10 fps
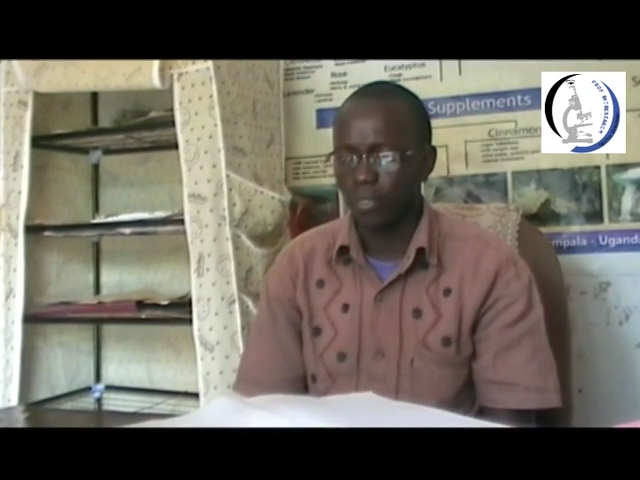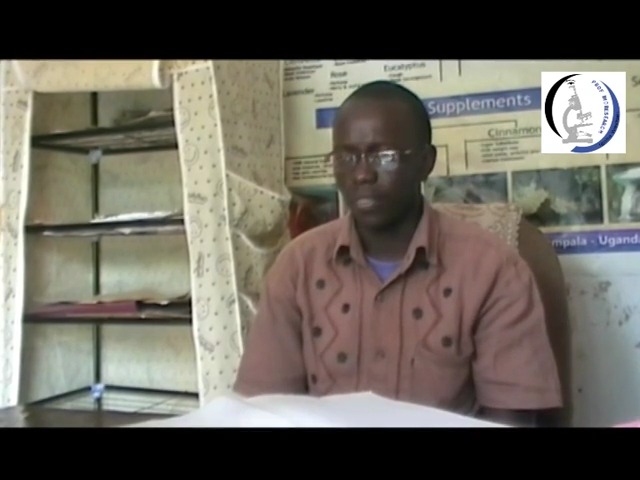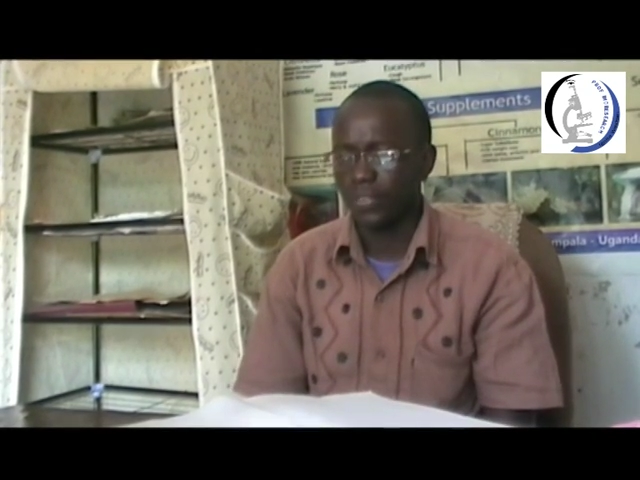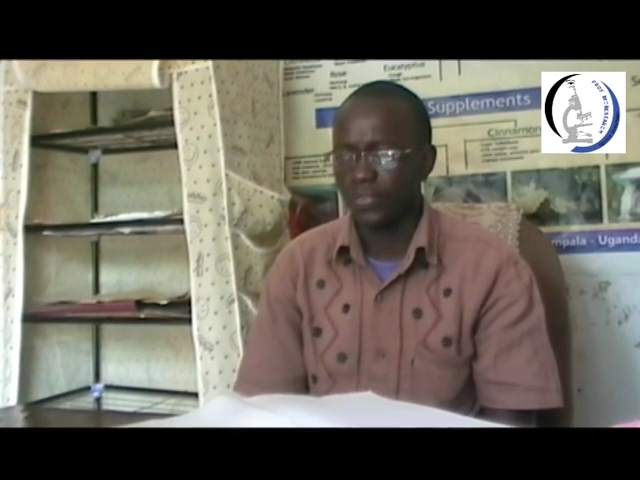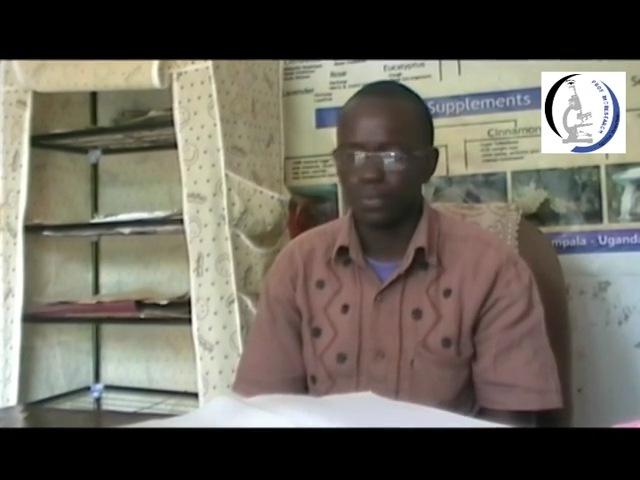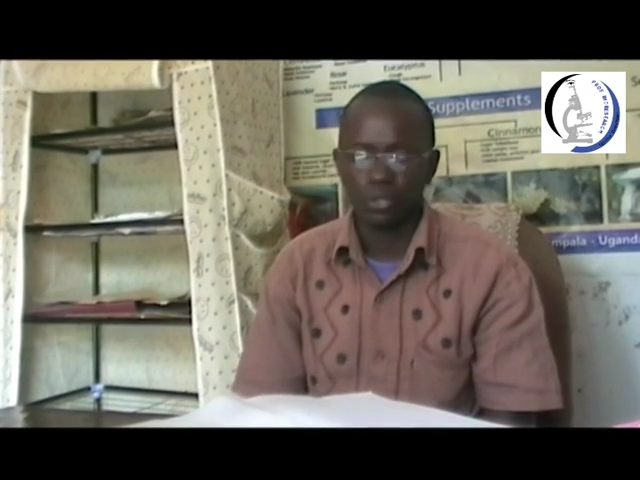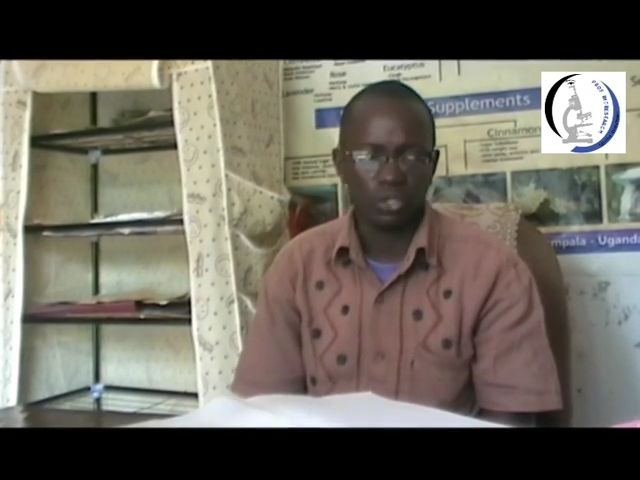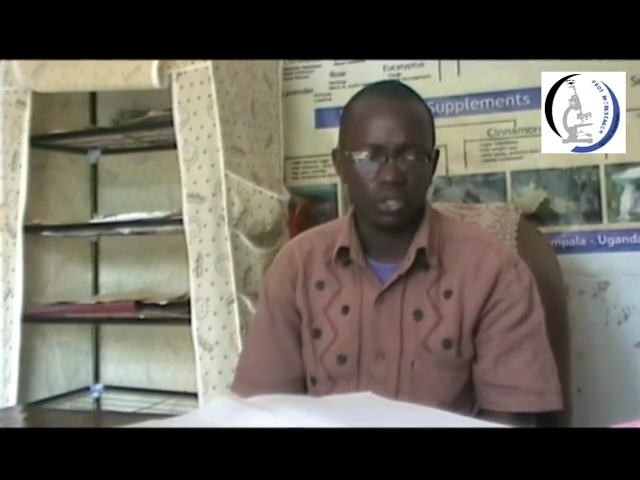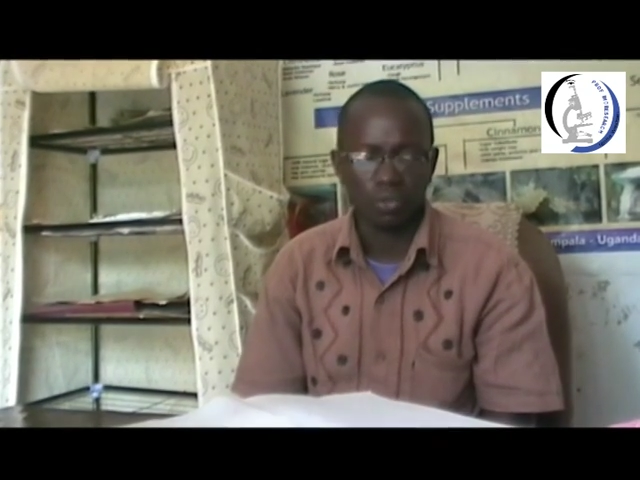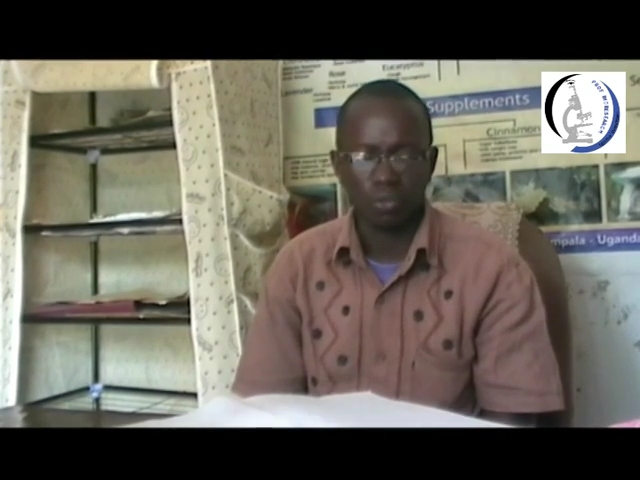with this
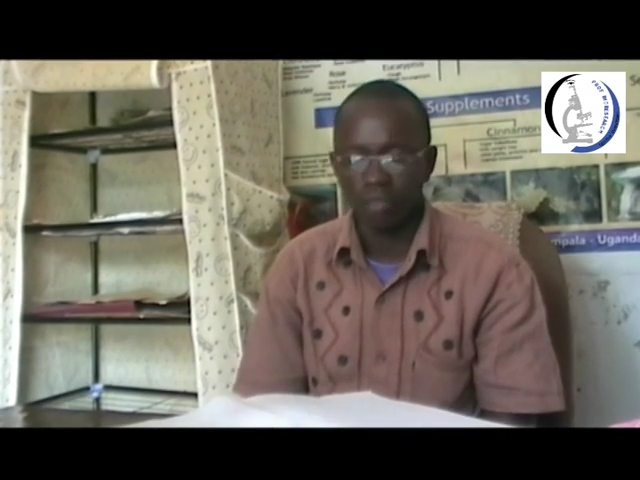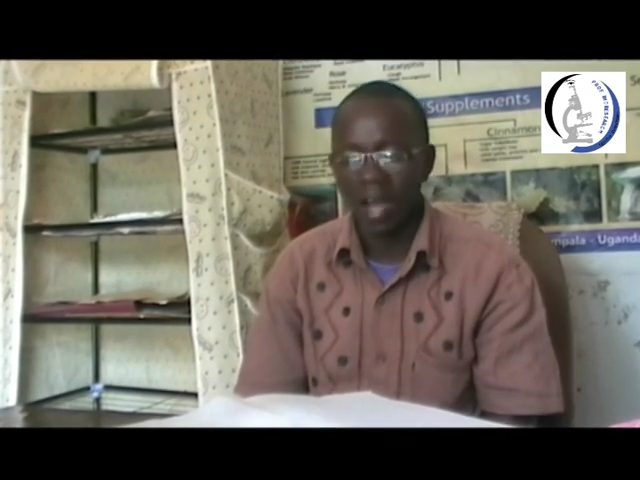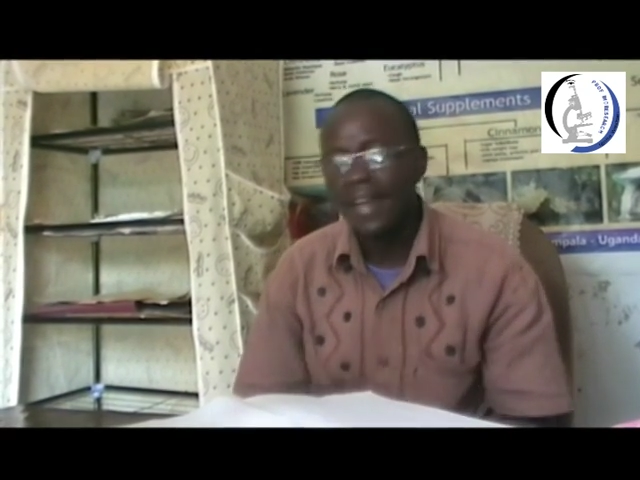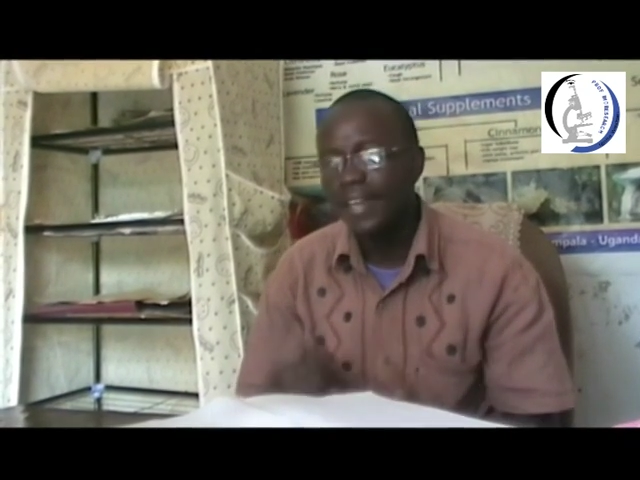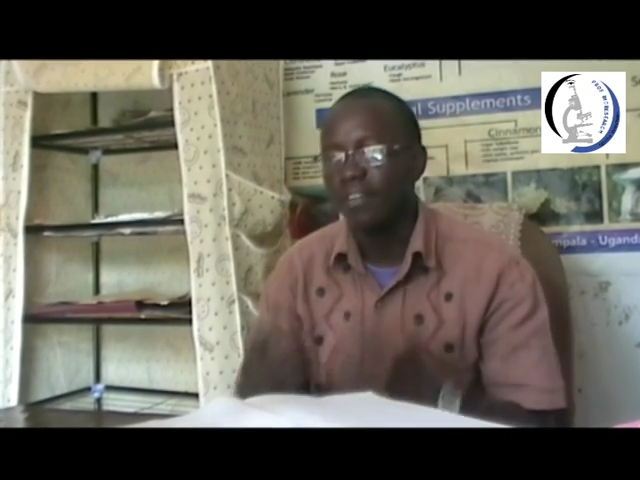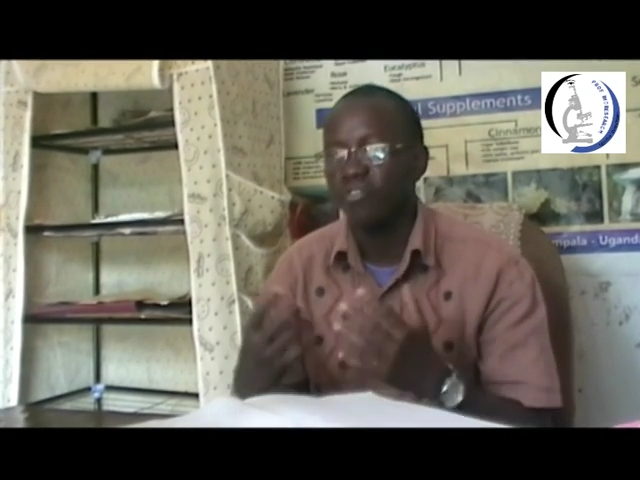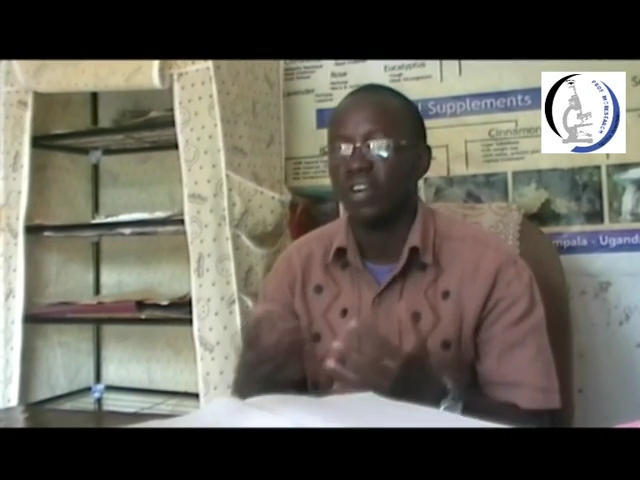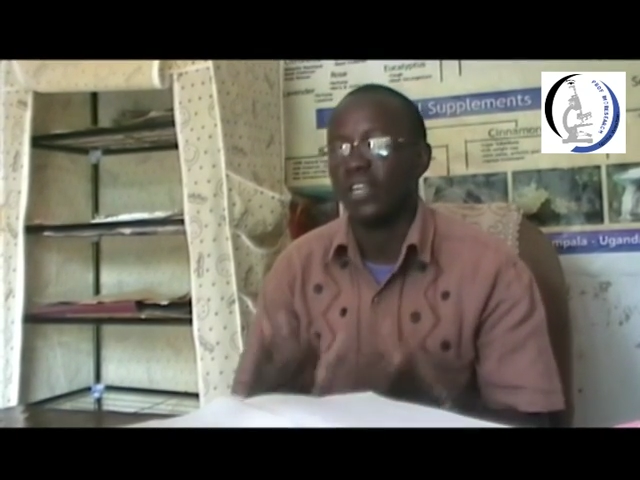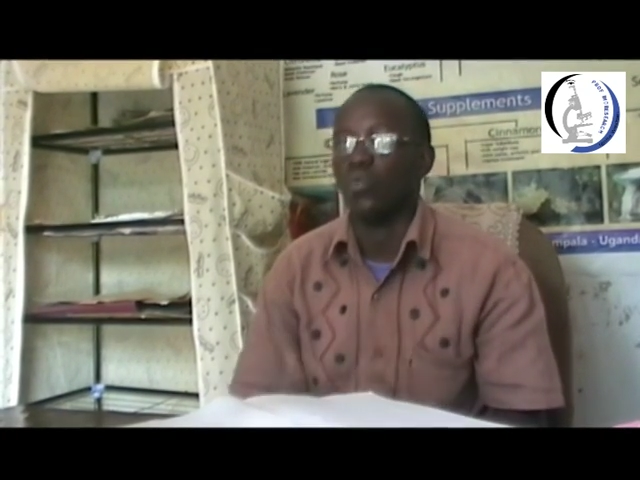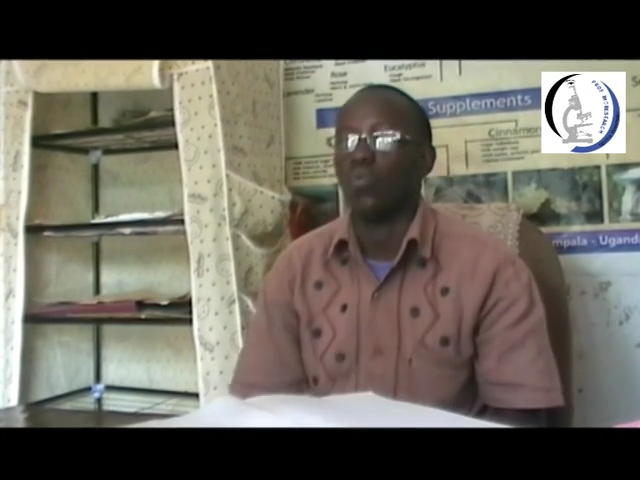project of adding
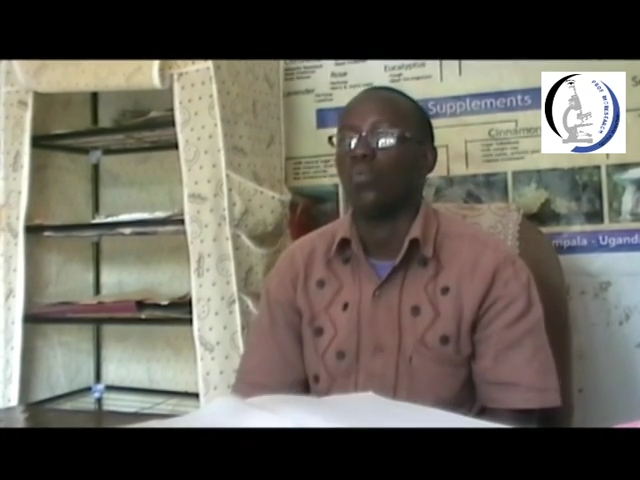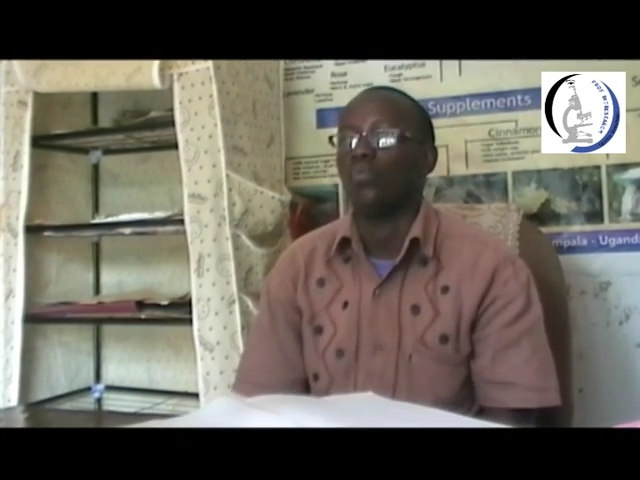value